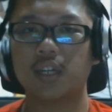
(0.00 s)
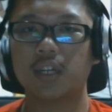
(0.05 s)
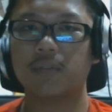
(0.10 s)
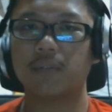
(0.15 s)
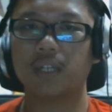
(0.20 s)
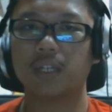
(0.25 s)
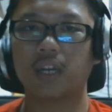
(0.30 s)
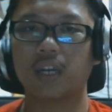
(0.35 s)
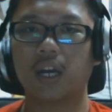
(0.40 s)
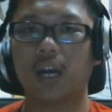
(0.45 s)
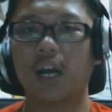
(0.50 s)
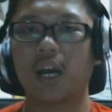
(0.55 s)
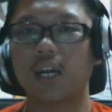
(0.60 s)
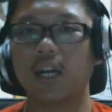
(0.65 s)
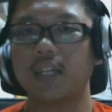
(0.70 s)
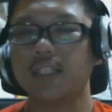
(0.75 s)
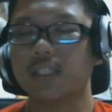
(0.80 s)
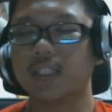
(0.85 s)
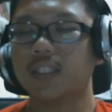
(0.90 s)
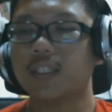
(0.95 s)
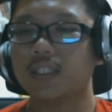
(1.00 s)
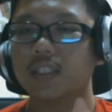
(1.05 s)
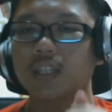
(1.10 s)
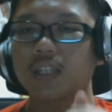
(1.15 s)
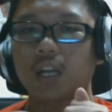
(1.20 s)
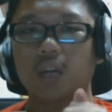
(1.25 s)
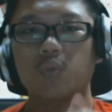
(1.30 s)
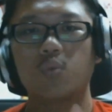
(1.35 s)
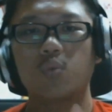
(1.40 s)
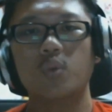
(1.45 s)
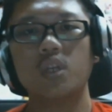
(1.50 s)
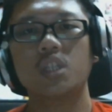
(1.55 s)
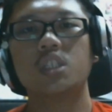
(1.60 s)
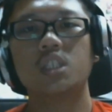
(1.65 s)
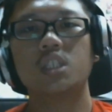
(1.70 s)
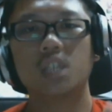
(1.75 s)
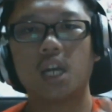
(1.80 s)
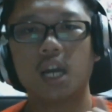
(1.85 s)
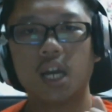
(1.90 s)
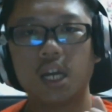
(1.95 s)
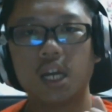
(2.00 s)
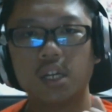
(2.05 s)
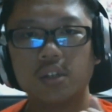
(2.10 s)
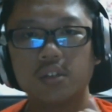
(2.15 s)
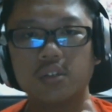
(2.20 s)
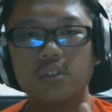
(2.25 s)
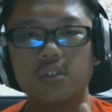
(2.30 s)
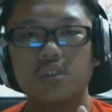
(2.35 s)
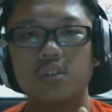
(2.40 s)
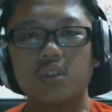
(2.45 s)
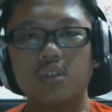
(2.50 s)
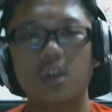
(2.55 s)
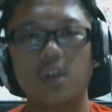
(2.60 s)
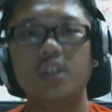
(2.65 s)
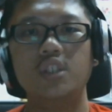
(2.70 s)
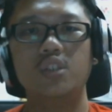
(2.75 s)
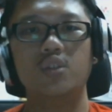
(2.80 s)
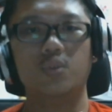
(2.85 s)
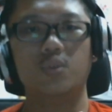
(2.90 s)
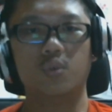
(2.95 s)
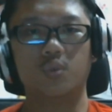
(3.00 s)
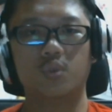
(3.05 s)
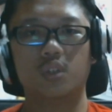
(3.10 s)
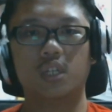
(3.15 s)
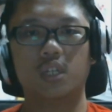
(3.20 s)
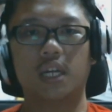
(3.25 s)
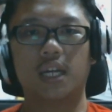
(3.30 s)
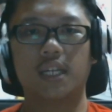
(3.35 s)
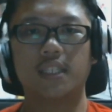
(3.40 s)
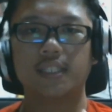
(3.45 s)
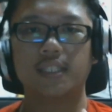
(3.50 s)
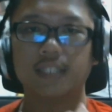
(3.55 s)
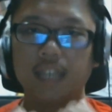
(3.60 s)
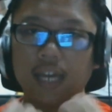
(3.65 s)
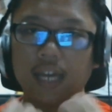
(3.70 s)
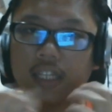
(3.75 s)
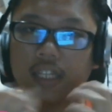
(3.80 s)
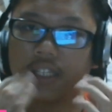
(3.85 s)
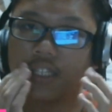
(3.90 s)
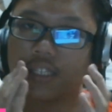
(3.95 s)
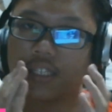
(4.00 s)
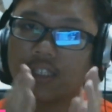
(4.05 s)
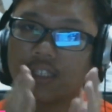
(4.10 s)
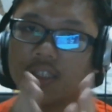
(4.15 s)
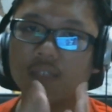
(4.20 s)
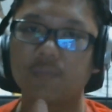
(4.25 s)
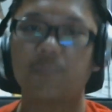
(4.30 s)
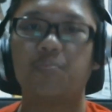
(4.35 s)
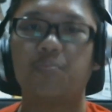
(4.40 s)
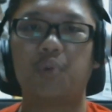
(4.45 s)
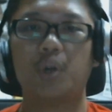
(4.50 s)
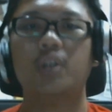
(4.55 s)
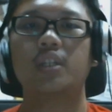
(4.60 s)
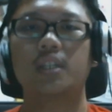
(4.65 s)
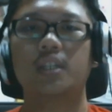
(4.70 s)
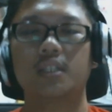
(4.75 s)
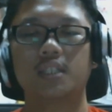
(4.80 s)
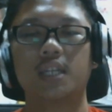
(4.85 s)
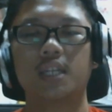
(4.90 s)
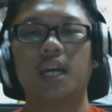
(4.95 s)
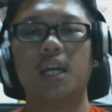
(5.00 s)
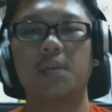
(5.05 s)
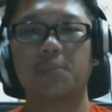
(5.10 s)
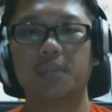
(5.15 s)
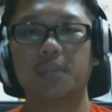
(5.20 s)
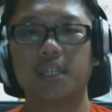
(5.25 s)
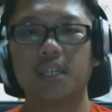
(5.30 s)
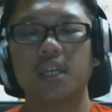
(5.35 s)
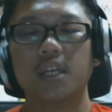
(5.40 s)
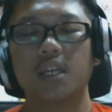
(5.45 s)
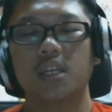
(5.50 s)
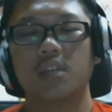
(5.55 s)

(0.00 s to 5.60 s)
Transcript: And I'm like, ah, I wish I'd joined you guys at the point in time and